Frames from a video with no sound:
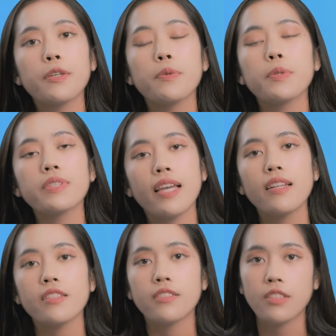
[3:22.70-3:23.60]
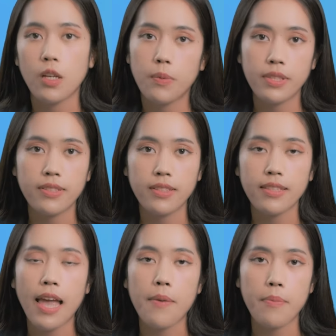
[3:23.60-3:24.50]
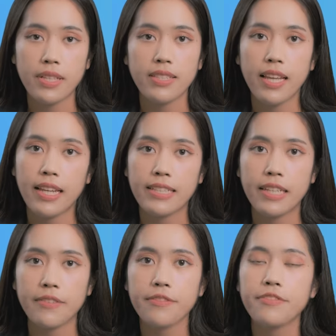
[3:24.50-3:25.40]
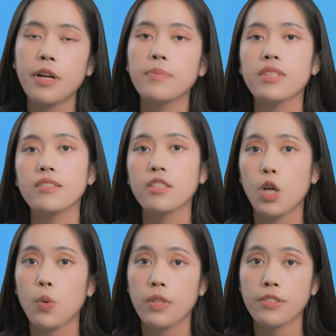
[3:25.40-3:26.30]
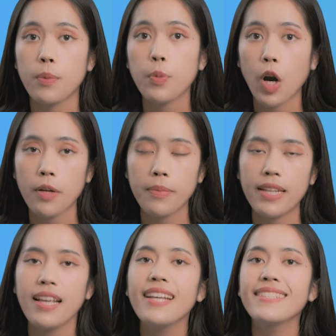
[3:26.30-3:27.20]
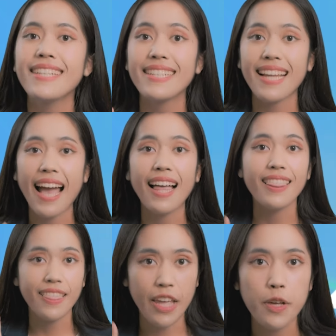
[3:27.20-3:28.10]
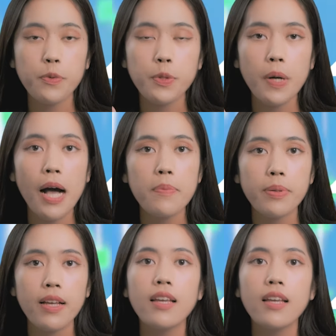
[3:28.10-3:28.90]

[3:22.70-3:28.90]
you will get a services and maintenance from the service apartment that are level up,